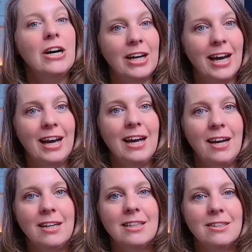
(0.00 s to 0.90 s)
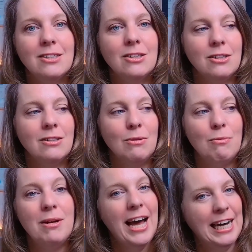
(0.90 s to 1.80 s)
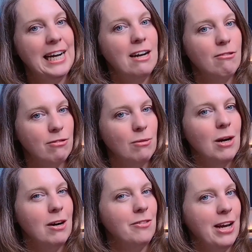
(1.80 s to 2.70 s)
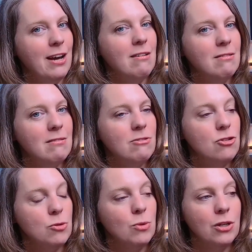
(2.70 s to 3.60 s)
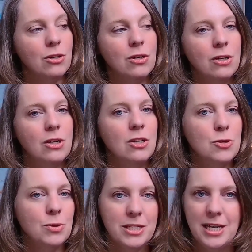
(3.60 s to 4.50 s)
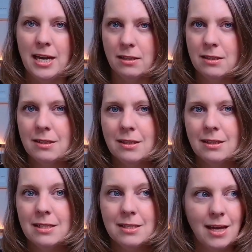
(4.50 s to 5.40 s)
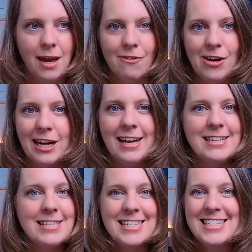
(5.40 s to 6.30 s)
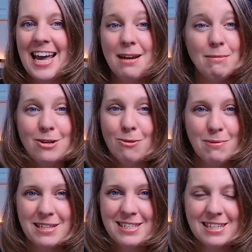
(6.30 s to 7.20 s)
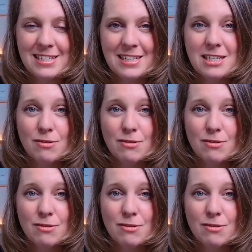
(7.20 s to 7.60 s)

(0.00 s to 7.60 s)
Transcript: okay, we've been hanging out for a while now. Do you want to date? It's scary. It's the same in your business. It's